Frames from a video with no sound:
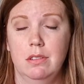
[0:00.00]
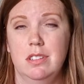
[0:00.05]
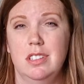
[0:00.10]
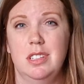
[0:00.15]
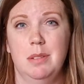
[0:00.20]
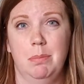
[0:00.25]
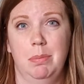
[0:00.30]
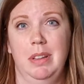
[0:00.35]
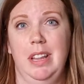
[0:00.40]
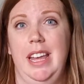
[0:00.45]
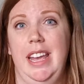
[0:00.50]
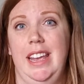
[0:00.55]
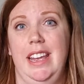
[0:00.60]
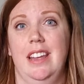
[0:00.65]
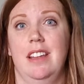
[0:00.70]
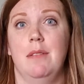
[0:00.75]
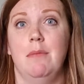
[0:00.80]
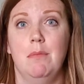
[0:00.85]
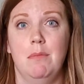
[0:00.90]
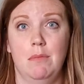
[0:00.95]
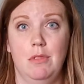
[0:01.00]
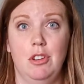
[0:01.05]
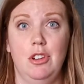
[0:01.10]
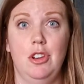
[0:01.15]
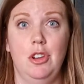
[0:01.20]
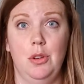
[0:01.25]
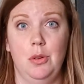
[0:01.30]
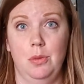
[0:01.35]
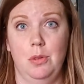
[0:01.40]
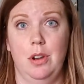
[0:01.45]
to play
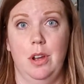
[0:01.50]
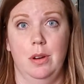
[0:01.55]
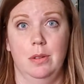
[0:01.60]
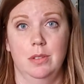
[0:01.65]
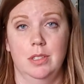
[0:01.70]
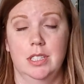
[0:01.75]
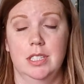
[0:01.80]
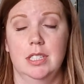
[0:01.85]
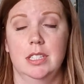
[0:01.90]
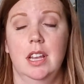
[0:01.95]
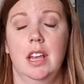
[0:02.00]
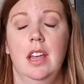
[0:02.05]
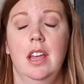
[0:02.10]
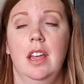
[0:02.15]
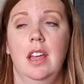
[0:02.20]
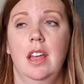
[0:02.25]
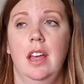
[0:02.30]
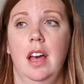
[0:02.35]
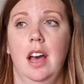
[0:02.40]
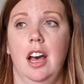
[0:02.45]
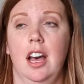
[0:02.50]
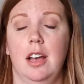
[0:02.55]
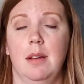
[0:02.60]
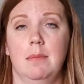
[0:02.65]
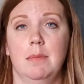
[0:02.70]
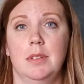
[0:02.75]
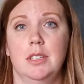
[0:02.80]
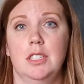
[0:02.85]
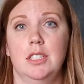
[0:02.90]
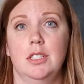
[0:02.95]
new notes.
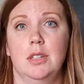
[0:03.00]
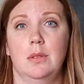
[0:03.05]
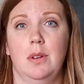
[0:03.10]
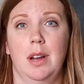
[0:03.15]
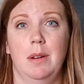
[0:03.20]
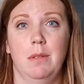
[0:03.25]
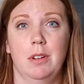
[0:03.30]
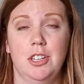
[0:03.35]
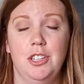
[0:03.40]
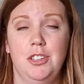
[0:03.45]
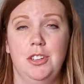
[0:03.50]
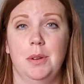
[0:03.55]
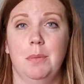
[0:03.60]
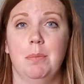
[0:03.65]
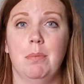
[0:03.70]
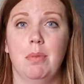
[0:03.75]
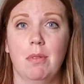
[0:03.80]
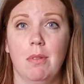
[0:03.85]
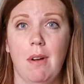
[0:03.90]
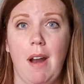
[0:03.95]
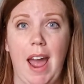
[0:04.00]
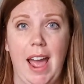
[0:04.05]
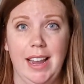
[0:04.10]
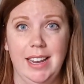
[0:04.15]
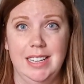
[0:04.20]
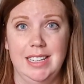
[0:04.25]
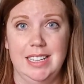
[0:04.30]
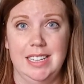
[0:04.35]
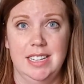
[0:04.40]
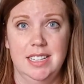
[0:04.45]
Um, so I want you to
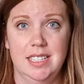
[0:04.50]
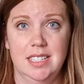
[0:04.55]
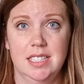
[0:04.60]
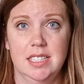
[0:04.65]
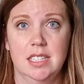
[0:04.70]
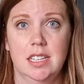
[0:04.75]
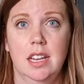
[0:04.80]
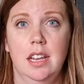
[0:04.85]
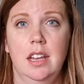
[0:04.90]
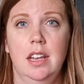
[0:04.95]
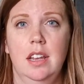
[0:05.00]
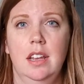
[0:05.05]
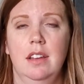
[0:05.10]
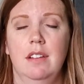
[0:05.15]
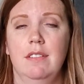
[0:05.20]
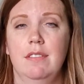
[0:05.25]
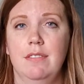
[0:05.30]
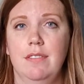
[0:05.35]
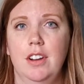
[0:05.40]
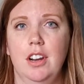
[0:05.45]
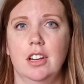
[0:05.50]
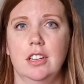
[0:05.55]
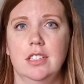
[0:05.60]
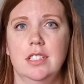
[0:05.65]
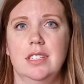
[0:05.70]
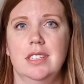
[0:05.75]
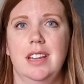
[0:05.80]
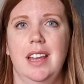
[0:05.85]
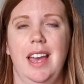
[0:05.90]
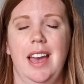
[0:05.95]
practice
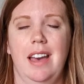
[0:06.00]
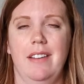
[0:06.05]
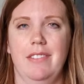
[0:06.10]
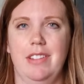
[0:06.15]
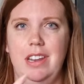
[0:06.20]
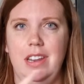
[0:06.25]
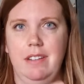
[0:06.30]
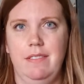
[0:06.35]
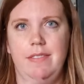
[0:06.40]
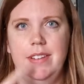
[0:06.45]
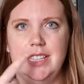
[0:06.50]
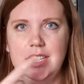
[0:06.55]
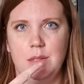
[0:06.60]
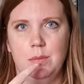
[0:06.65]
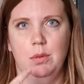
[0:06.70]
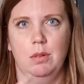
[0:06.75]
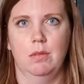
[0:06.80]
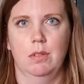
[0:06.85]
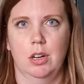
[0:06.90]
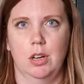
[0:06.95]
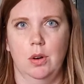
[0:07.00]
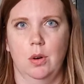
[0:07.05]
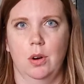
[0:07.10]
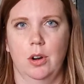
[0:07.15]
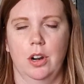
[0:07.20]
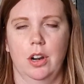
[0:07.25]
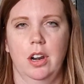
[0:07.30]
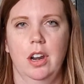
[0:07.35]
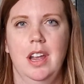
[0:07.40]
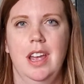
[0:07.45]
First, have an invisible
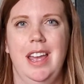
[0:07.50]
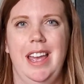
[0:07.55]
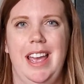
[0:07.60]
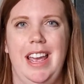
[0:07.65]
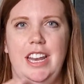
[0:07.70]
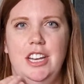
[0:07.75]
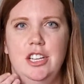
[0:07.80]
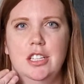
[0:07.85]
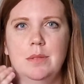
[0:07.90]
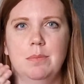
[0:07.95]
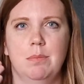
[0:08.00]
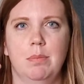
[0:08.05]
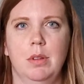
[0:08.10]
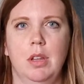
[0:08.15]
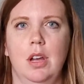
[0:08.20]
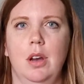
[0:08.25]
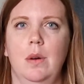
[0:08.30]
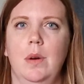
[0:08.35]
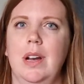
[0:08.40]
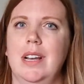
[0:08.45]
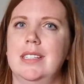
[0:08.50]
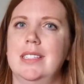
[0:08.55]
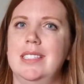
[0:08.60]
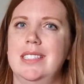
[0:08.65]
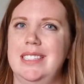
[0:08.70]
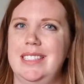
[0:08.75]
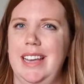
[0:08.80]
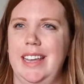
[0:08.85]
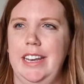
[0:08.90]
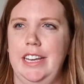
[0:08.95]
recorder and just blow a
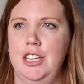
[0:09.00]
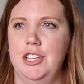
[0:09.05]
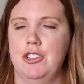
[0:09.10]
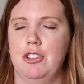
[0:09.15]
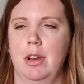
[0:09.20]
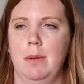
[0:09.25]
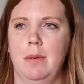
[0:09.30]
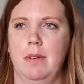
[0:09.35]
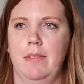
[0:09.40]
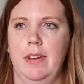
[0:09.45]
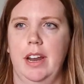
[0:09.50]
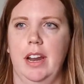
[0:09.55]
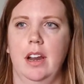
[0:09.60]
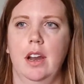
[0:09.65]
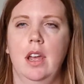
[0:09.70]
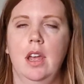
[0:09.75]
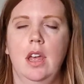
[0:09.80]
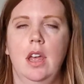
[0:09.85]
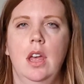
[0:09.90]
steady stream of air.